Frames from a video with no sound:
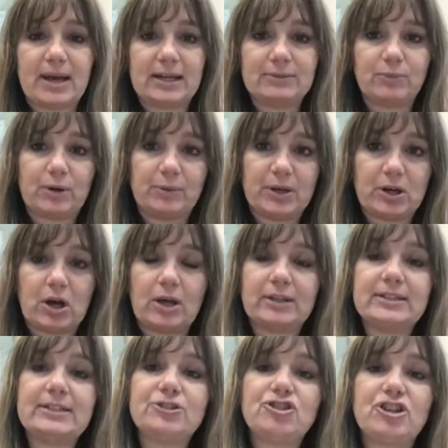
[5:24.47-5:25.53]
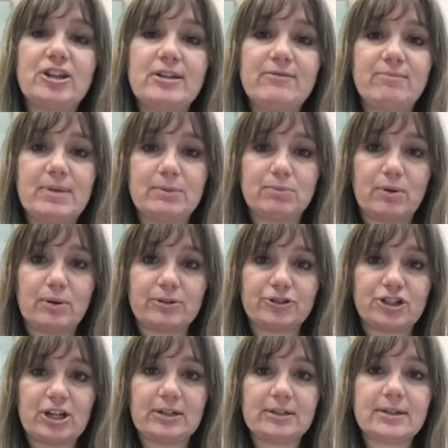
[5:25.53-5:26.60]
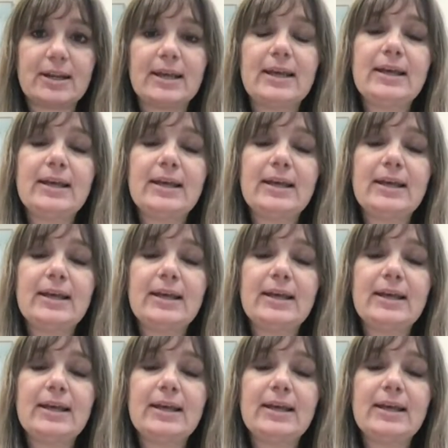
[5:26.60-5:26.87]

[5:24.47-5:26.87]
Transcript: what we call an achievement portion